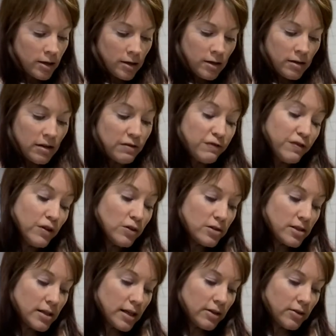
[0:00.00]
It feels
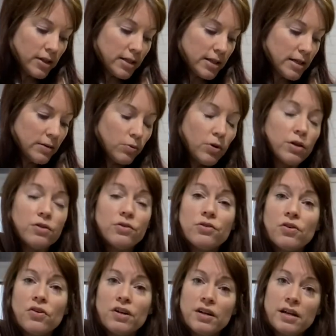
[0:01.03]
like linen. Whether or
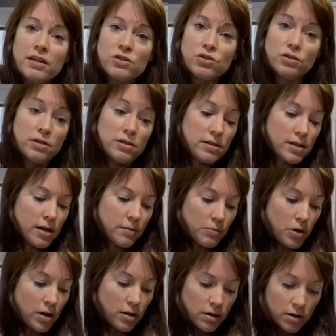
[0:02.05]
not it actually is, I'm
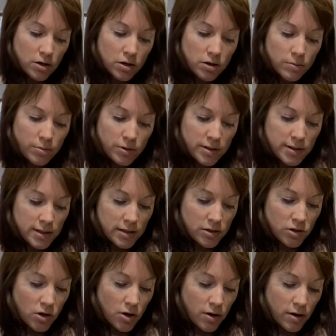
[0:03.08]
not 100%
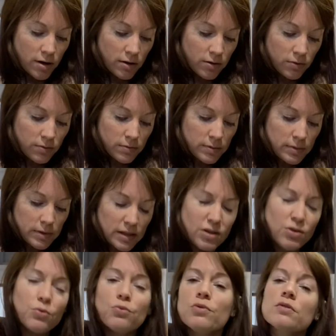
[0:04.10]
certain. I don't,
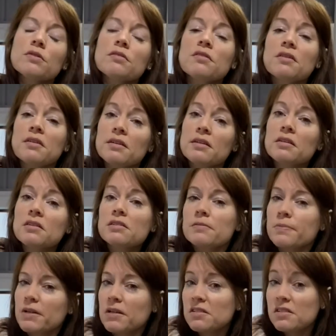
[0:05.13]
don't really think it is
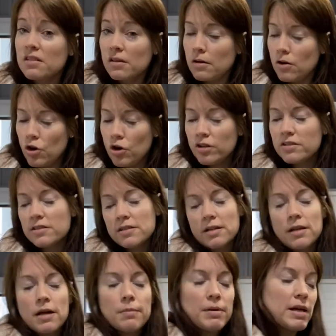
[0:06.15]
because of the cost that
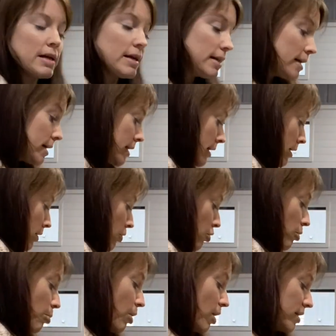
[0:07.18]
I paid the
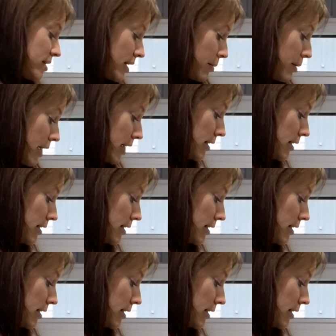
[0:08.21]
price I paid.